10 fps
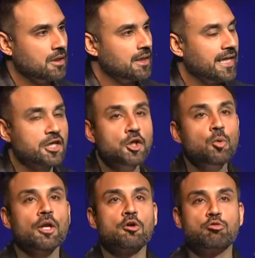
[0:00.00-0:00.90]
Like you want
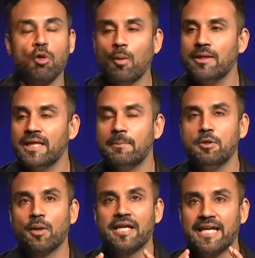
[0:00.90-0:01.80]
to grow in them and you
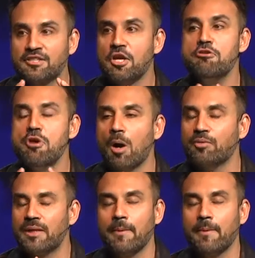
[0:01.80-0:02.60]
want to get to know them.